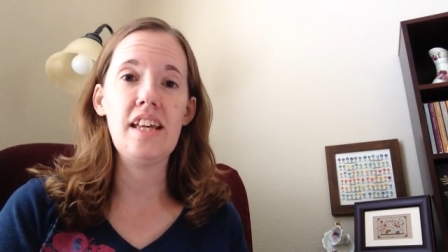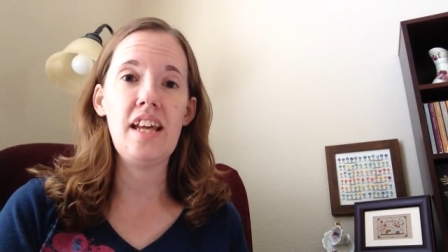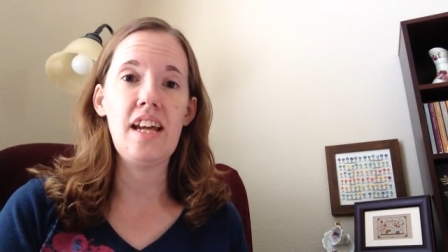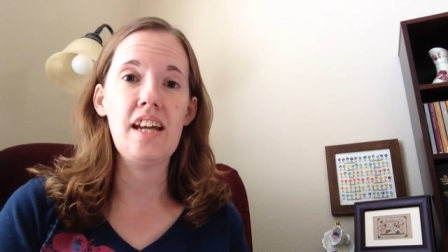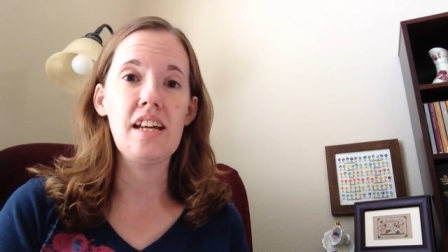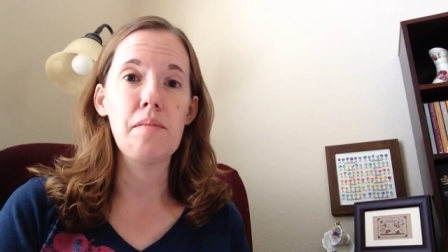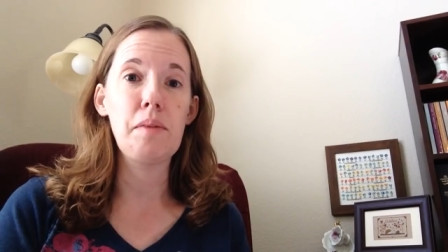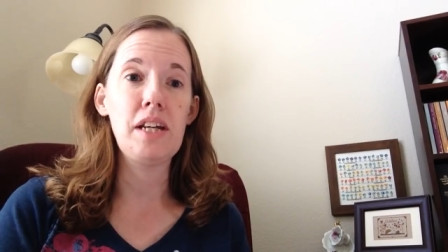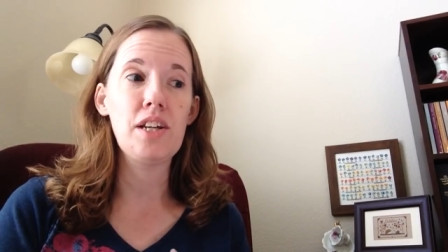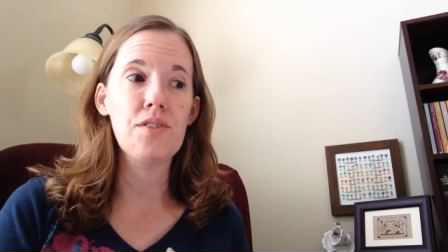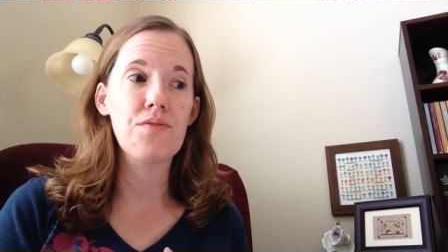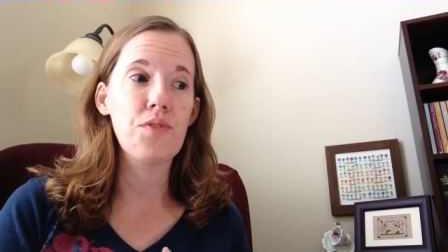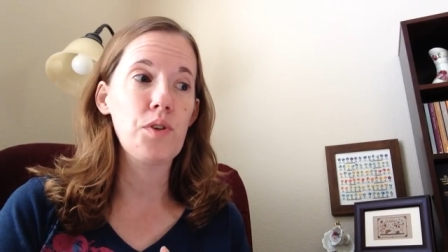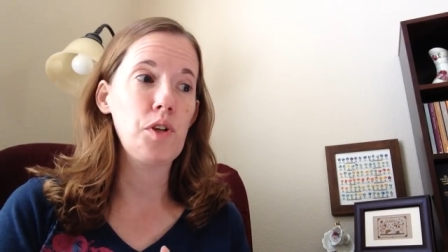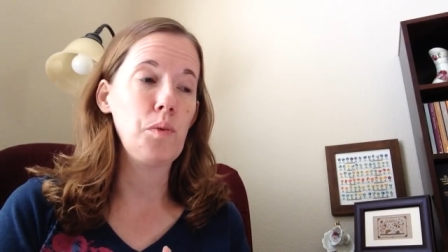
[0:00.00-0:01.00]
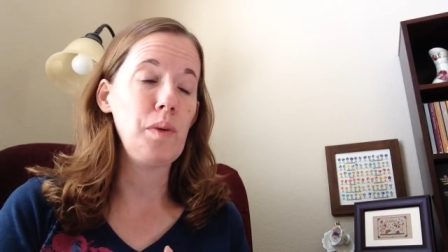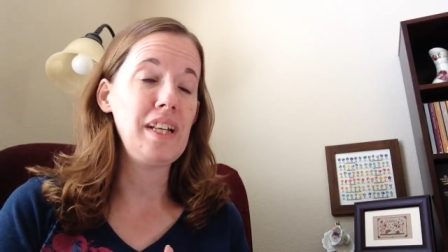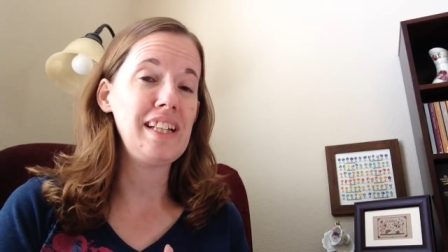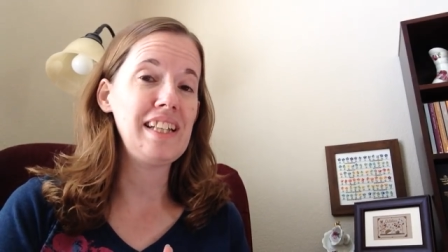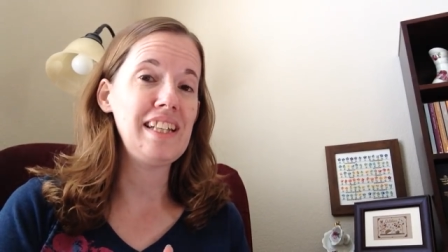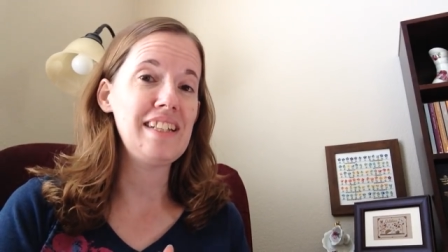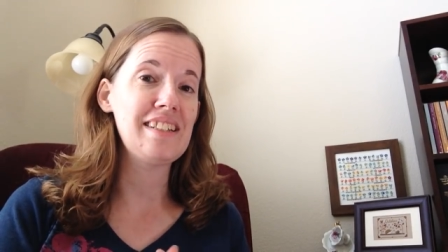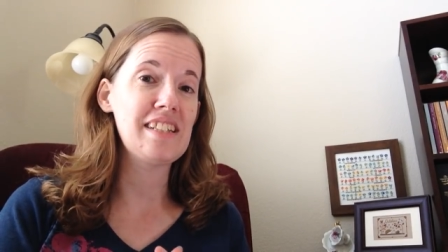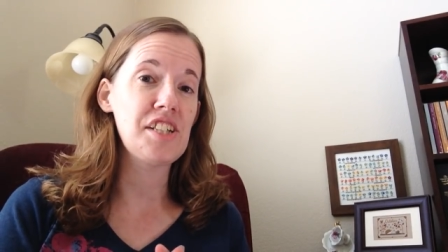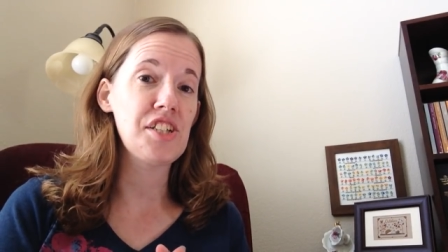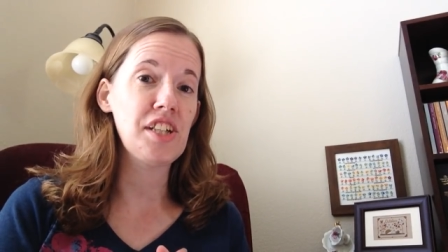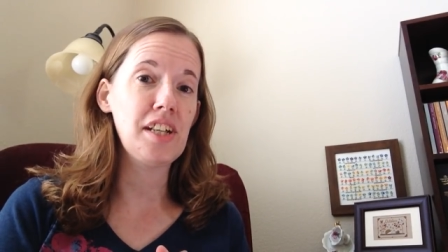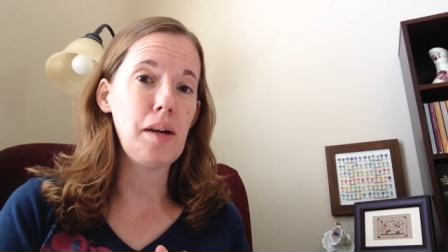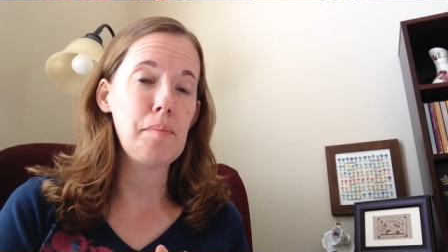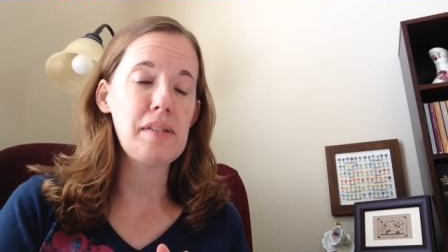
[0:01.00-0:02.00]
and I'm here for a weekly
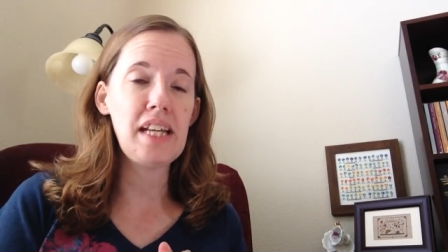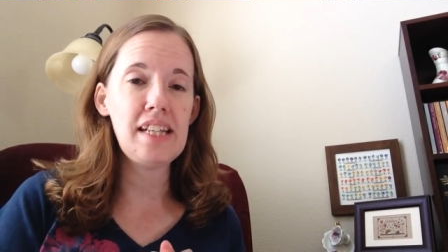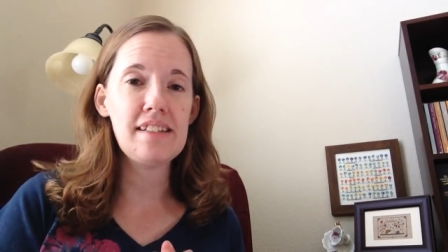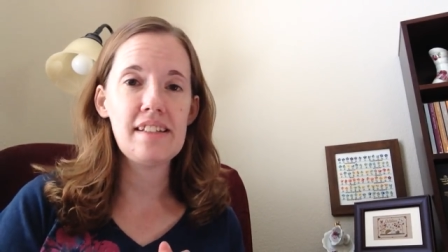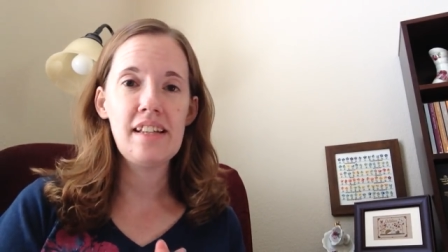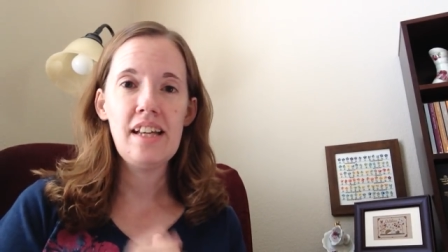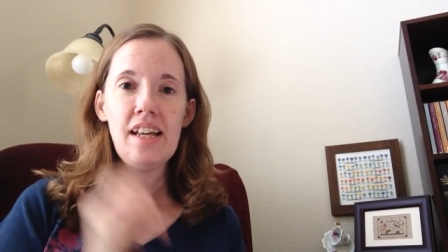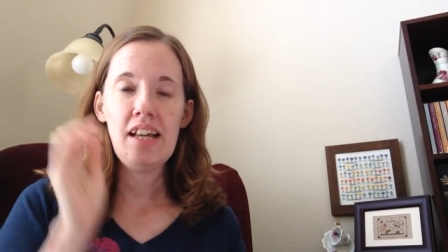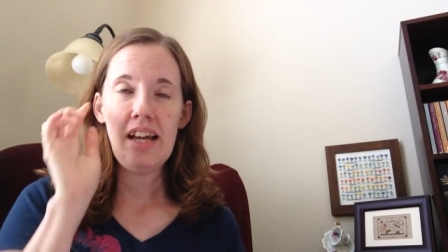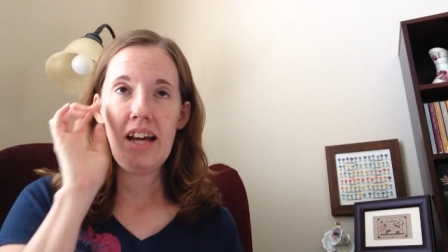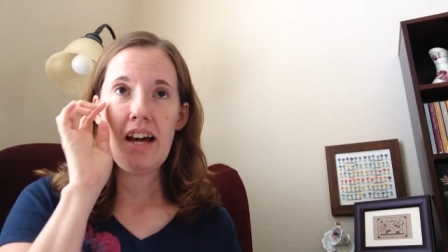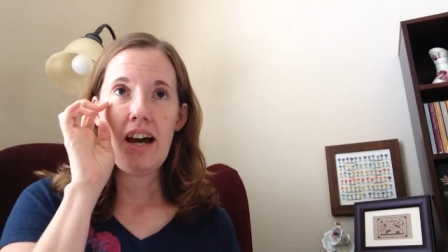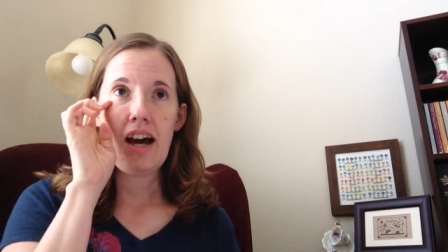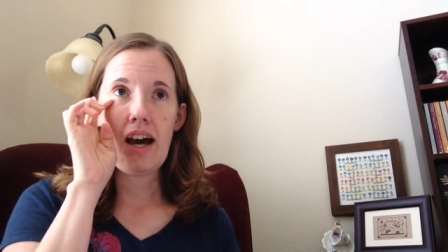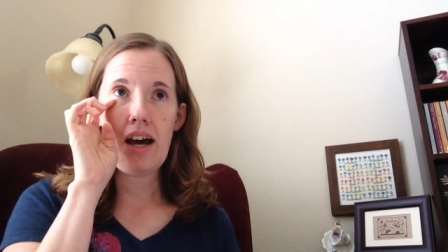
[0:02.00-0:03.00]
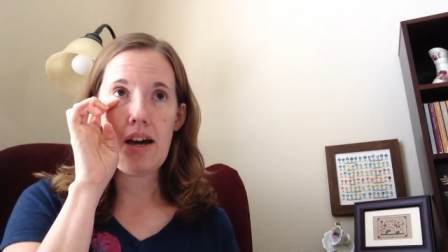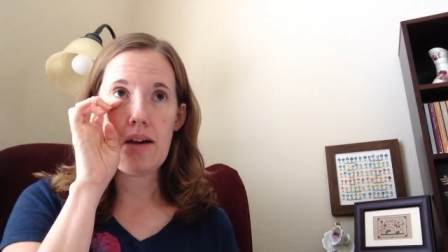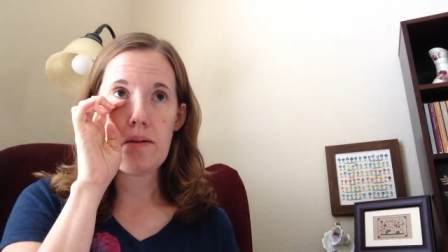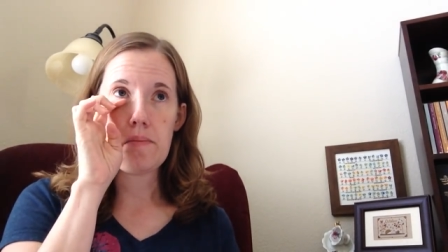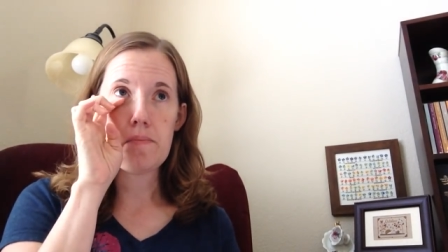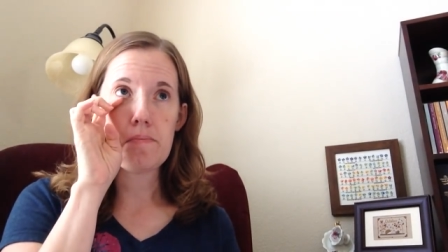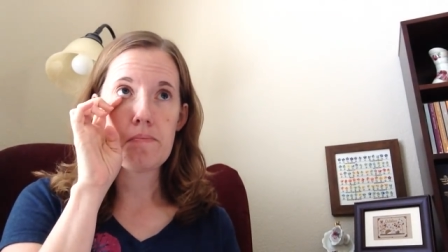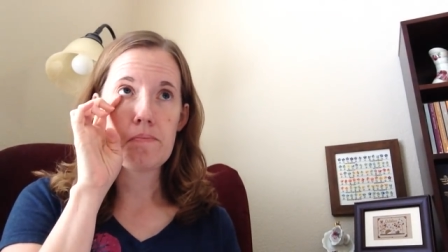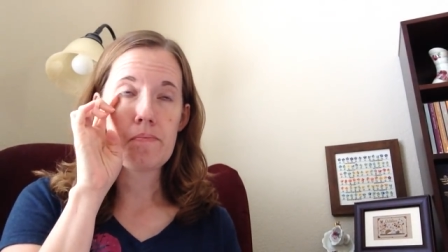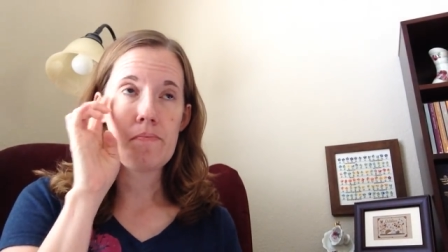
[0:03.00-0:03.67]
stitching update. Um,